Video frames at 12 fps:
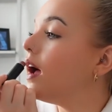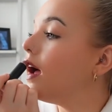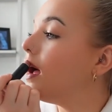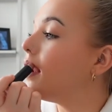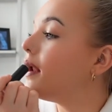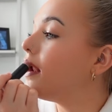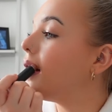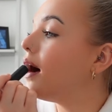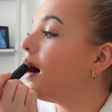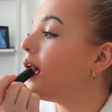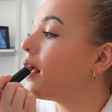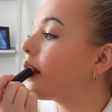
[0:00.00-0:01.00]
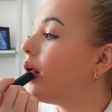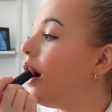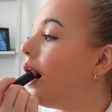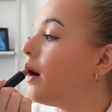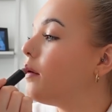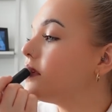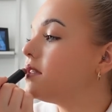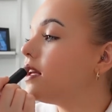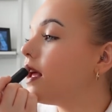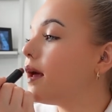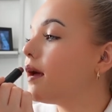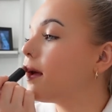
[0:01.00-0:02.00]
And I thought I was
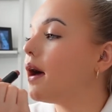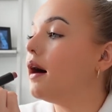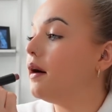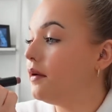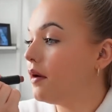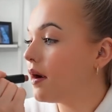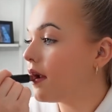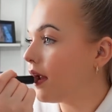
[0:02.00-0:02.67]
the it girl